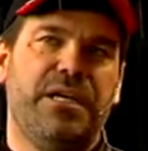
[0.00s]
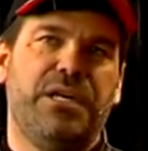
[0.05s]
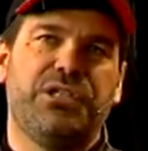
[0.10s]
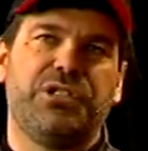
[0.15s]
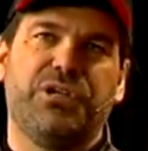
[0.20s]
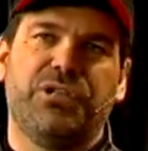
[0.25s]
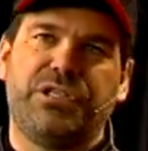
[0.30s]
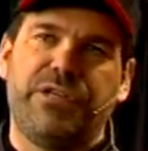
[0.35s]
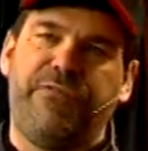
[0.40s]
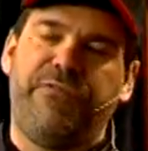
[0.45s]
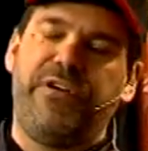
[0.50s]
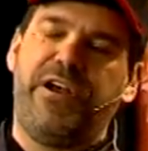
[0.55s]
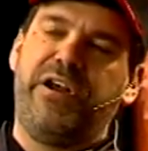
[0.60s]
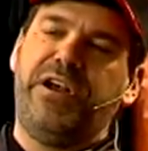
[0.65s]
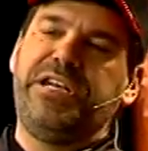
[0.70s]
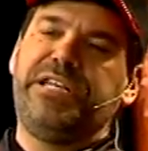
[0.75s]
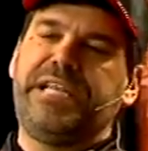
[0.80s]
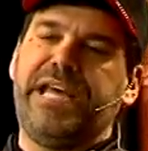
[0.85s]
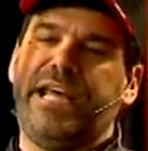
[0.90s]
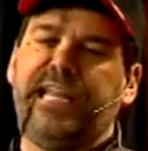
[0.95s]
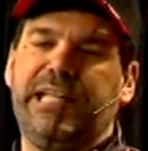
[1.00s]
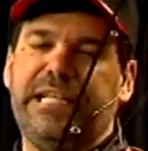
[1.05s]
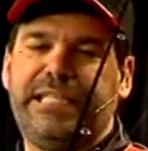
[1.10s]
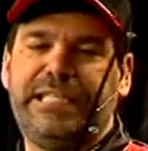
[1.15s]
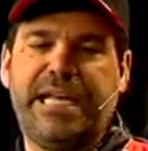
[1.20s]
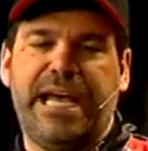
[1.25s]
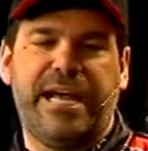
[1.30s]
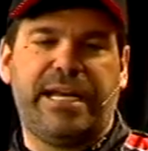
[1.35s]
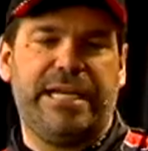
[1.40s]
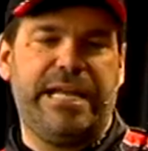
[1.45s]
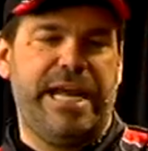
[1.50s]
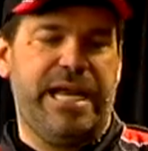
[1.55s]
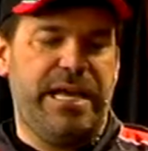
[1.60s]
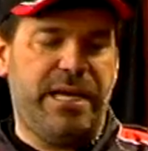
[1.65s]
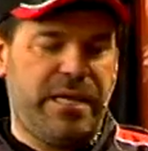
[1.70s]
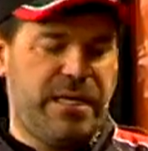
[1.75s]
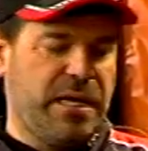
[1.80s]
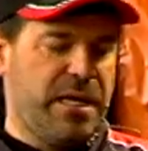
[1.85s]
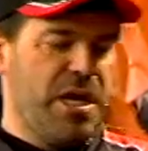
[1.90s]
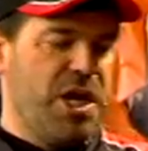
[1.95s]
So it's a very deadly
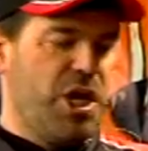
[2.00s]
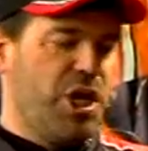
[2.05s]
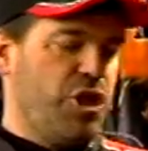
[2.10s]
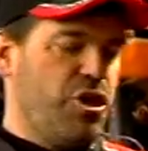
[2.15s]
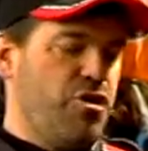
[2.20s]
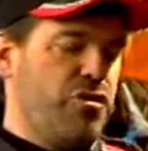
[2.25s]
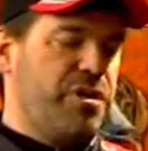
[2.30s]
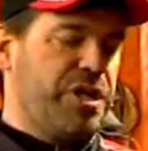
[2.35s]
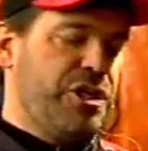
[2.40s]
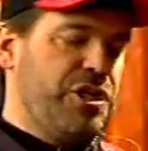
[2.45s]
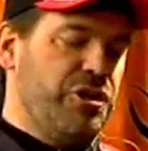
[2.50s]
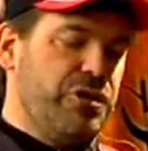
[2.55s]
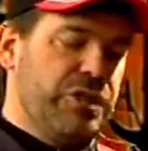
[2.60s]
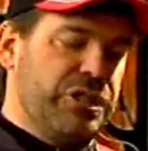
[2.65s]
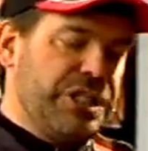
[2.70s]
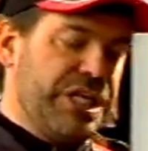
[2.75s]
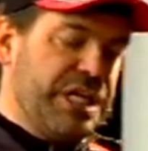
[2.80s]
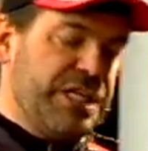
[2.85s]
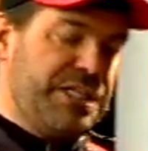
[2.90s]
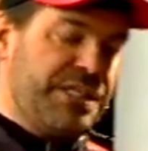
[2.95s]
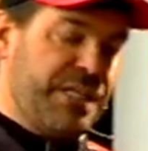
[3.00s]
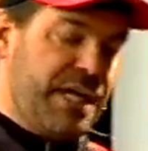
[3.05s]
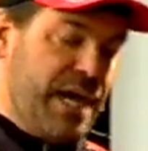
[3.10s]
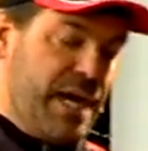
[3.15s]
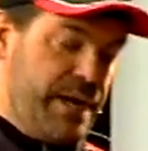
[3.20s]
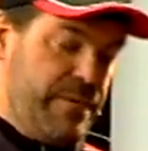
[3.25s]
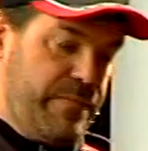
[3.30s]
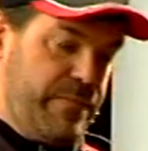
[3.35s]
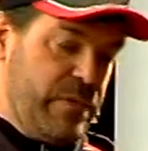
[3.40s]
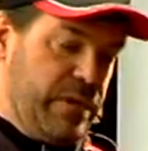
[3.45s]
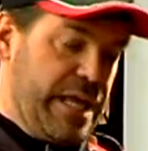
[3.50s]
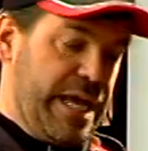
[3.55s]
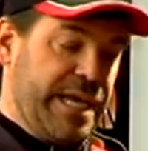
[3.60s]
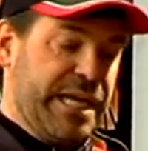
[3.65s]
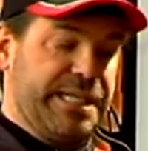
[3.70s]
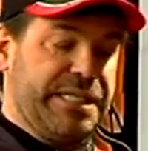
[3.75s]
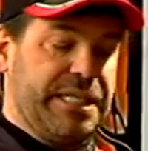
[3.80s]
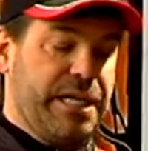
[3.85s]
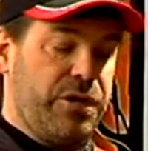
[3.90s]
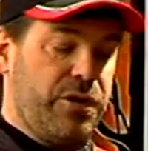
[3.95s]
technique. You can use this, uh, like
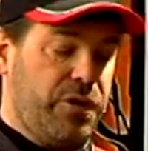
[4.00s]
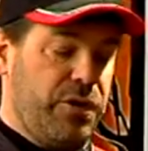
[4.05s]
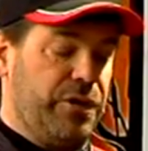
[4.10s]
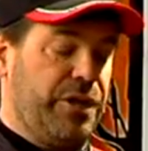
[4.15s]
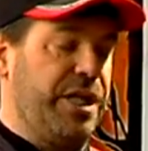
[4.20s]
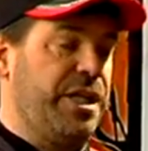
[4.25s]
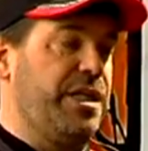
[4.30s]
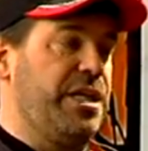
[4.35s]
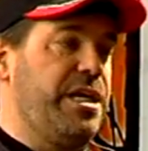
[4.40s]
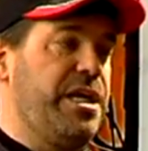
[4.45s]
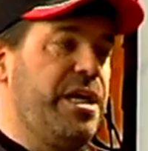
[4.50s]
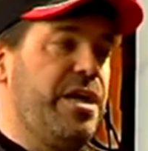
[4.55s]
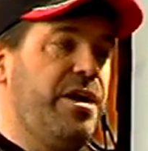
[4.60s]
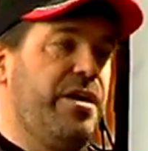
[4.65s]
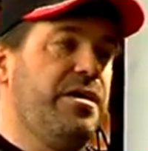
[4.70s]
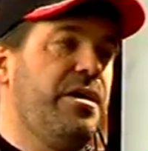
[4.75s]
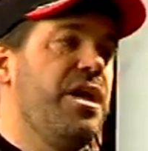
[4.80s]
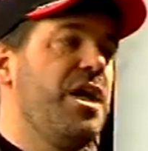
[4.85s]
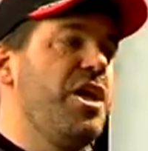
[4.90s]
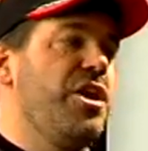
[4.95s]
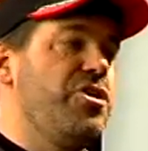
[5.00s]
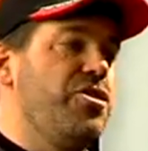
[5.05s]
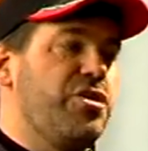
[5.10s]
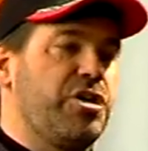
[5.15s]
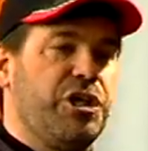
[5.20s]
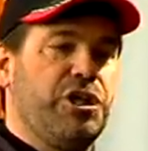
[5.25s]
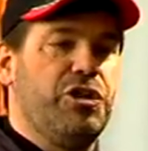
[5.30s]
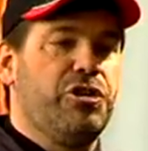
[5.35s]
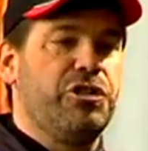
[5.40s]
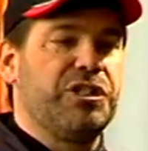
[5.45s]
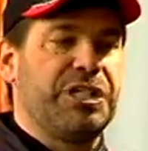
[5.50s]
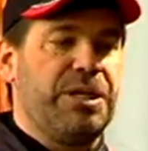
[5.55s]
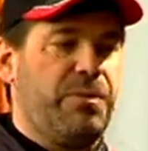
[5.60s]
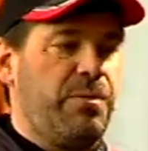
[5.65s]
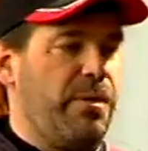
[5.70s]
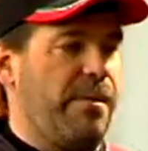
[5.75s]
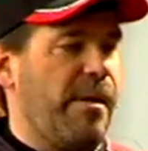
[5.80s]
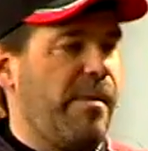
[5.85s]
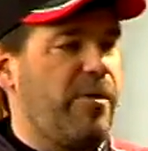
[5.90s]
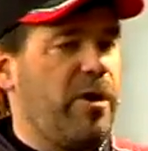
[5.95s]
I said, early in the year. You can use it,
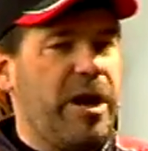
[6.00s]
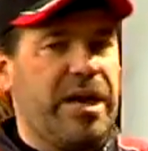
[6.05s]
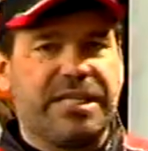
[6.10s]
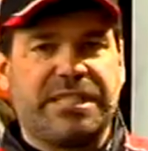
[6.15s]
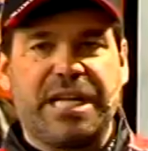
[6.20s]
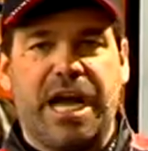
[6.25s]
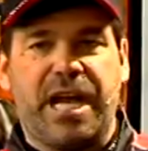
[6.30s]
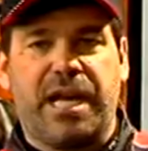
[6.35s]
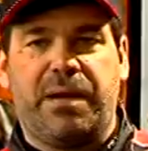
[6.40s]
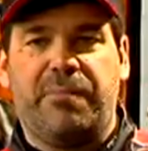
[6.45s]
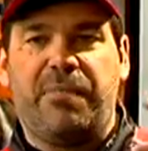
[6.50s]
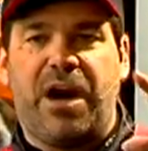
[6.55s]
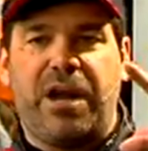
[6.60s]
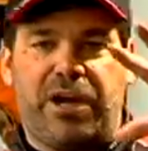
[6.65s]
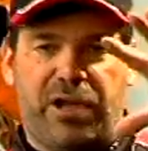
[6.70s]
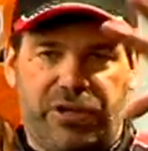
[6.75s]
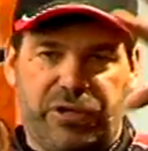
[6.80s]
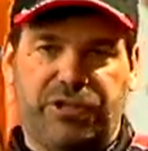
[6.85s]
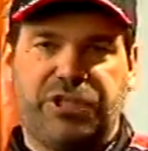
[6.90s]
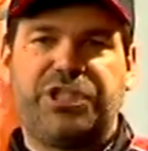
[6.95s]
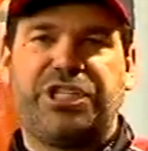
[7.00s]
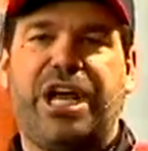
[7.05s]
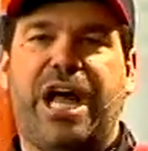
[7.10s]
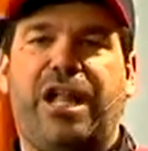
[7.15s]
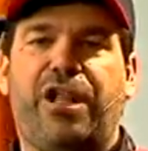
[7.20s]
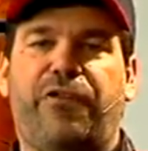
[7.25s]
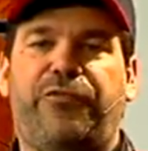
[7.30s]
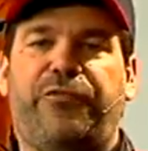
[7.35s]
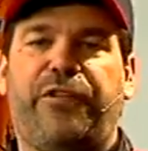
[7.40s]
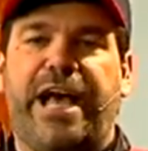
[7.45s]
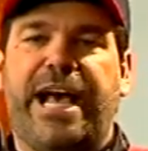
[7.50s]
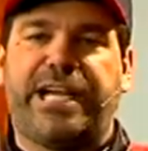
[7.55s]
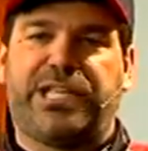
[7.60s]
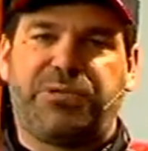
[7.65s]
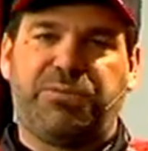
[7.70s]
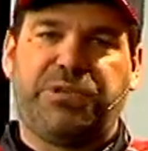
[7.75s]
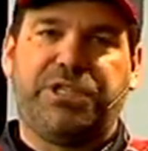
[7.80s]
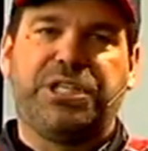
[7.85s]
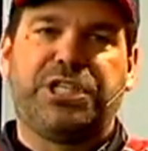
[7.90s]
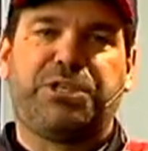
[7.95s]
remember I was talking about on those shallow
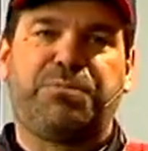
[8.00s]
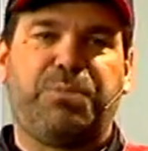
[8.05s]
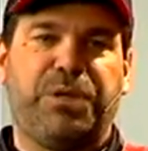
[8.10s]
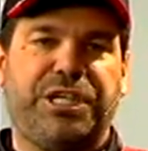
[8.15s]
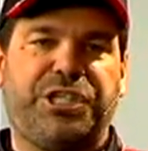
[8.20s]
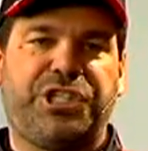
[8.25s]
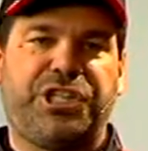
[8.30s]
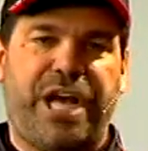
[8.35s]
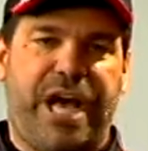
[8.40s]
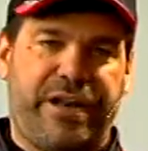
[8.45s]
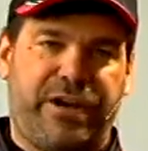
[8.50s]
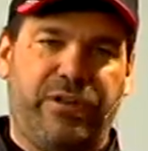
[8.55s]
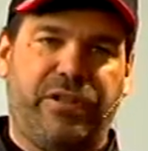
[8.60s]
flats with the split shot